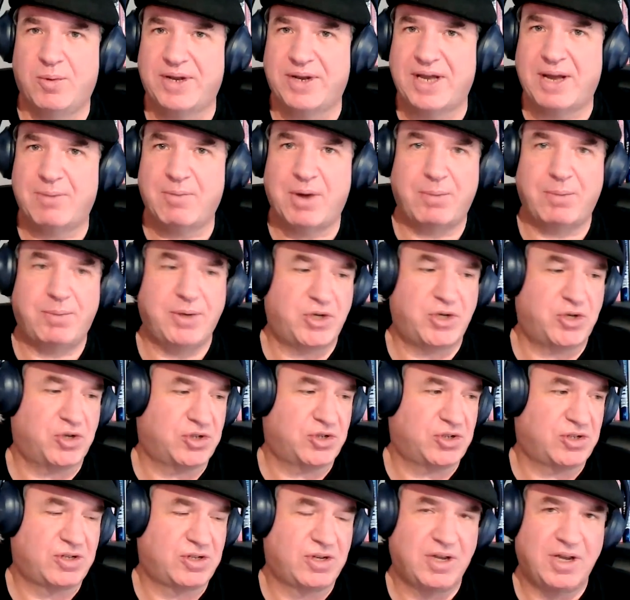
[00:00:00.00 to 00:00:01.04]
And that might be
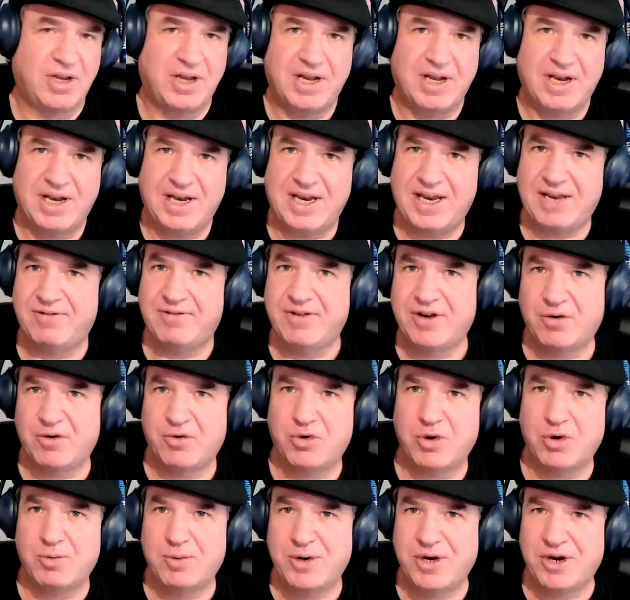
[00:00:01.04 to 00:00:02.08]
just leaving a
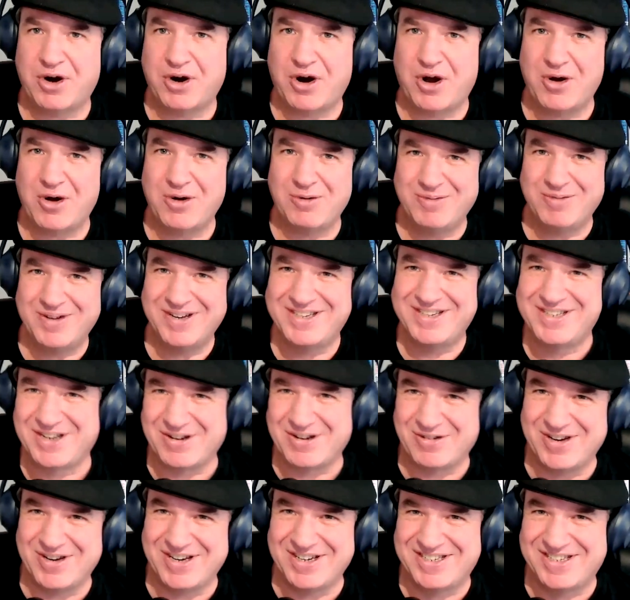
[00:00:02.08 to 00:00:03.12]
room in your home to
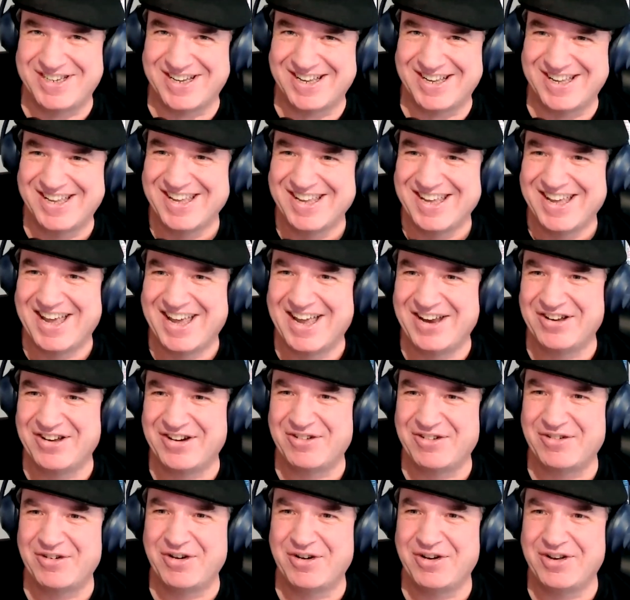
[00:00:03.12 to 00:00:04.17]
go into
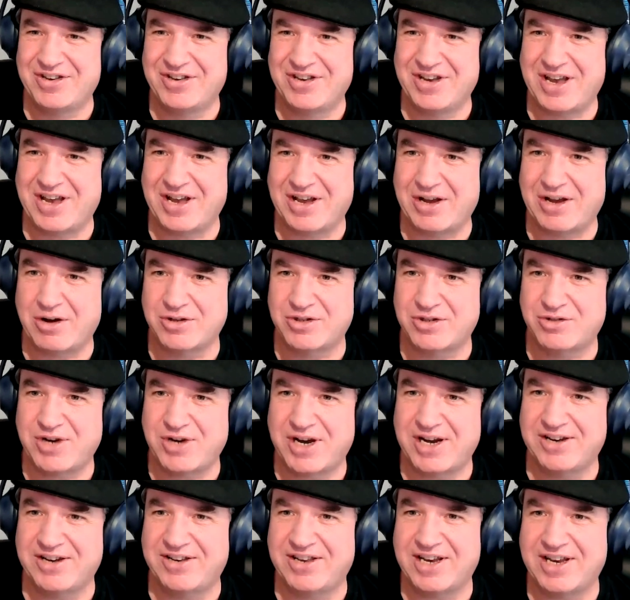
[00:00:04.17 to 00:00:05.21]
another room, to go
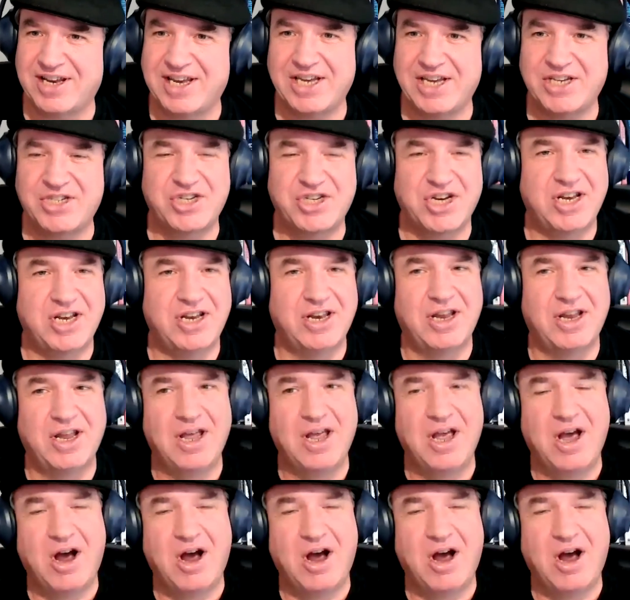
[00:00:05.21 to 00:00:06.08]
straight into the kitchen,